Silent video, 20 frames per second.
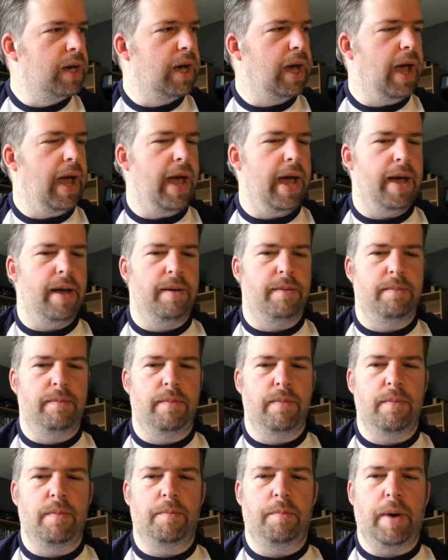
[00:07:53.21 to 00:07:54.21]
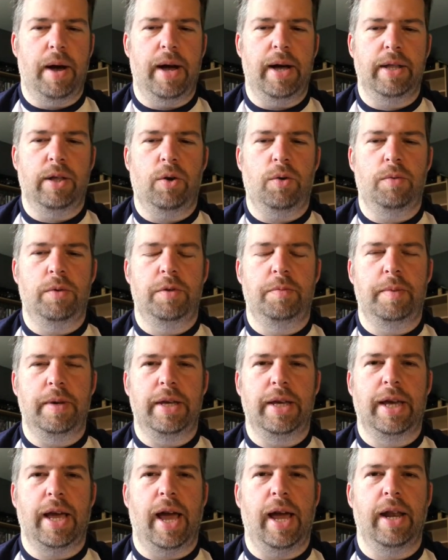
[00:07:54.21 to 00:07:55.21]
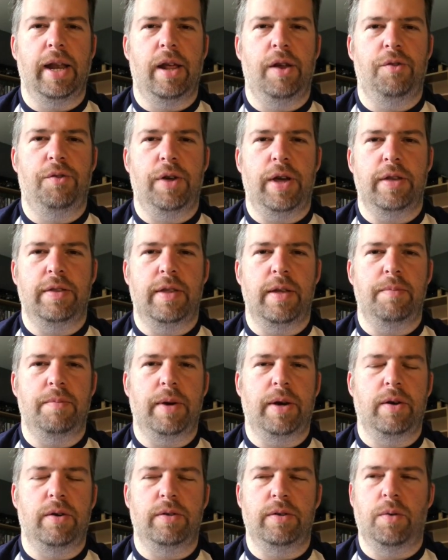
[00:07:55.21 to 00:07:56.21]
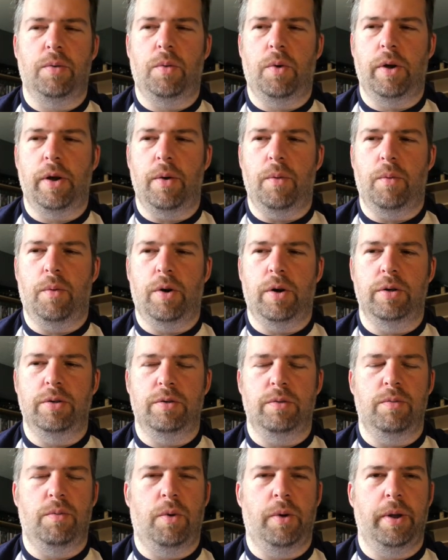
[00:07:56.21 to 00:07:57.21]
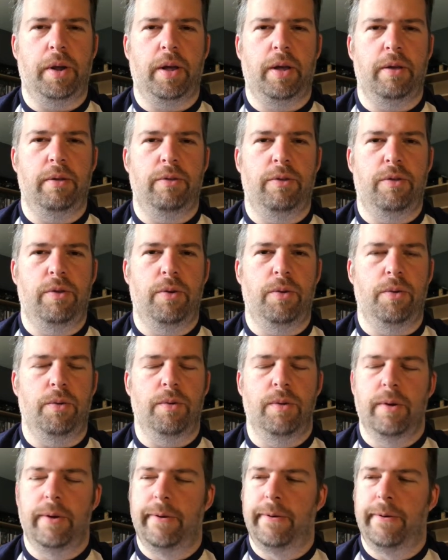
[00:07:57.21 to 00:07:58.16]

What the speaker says: But I'd always been kind of interested because of what it was and what it could do.